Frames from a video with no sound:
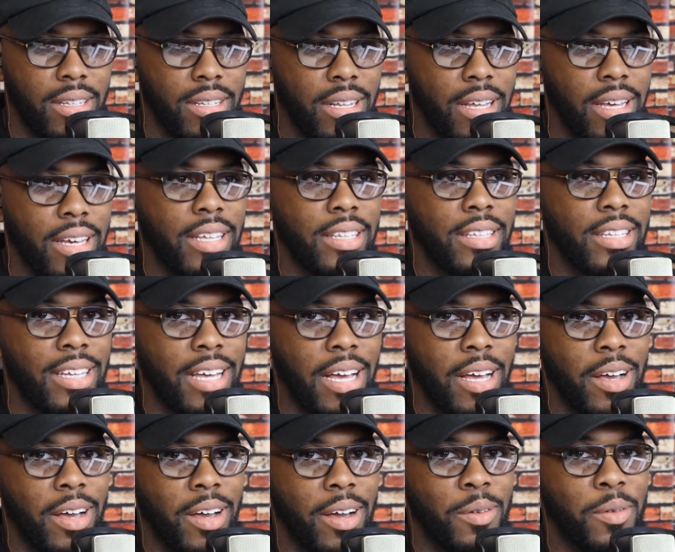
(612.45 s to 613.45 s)
Like,
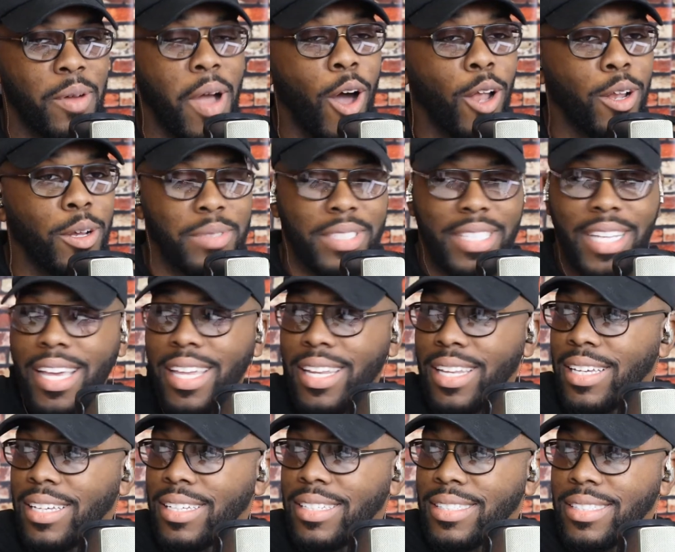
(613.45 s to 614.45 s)
all I'm saying
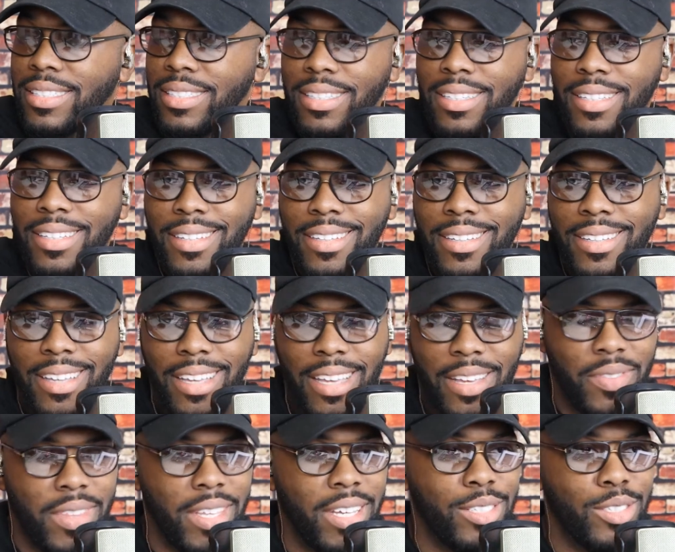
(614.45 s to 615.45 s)
is,
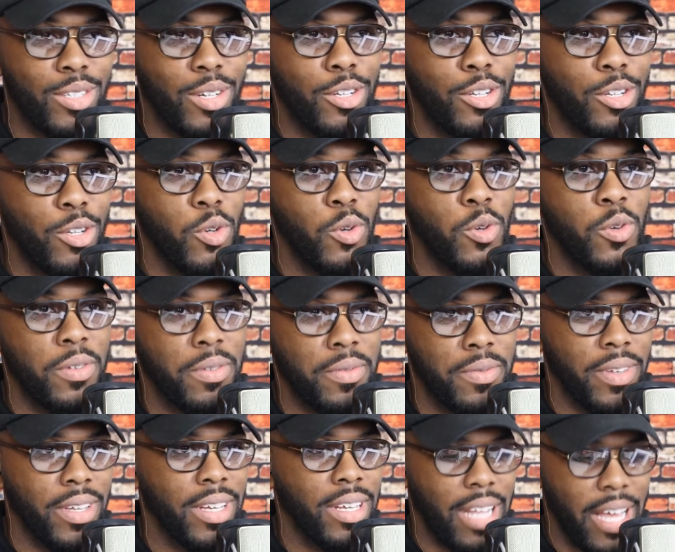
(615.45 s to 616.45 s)
if these are new
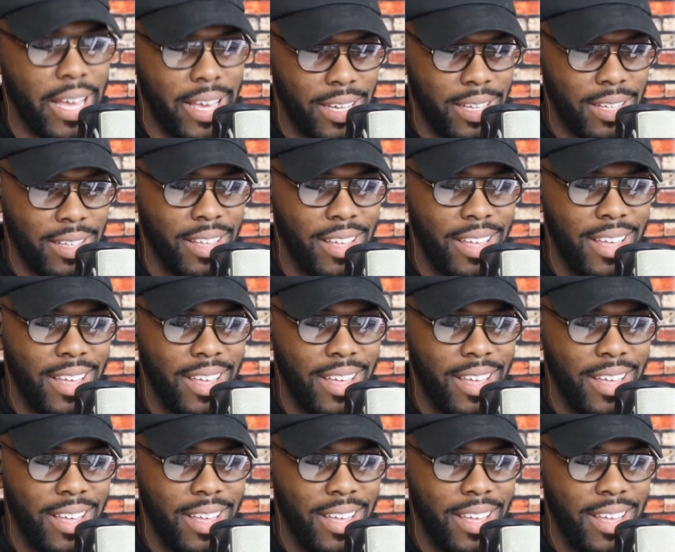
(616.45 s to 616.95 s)
fit, like,